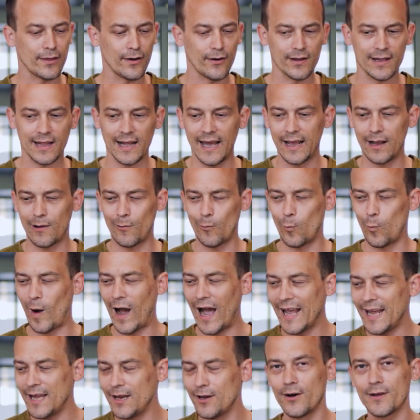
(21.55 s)
thought, like,
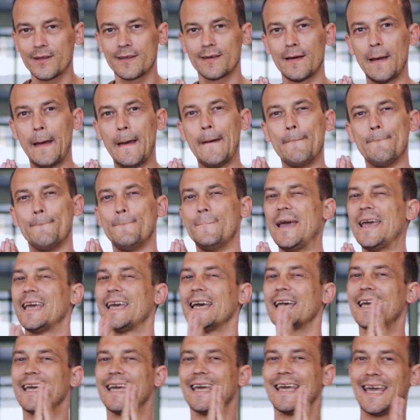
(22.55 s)
why not
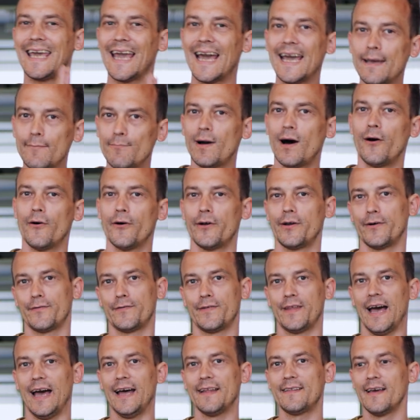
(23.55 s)
make a game out
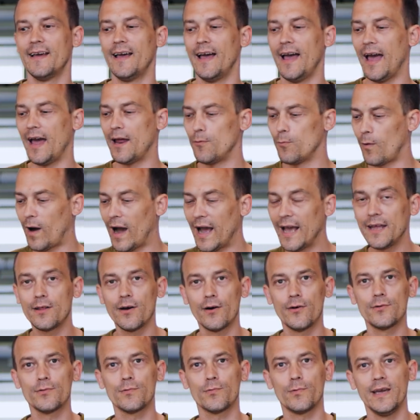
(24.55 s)
of that? And why
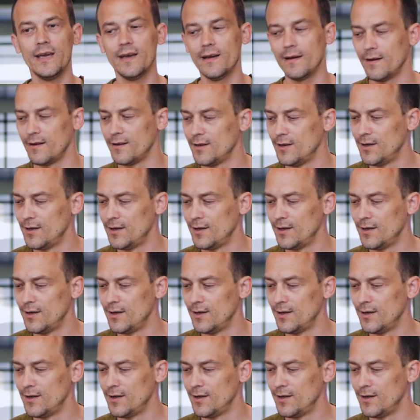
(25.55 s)
don't we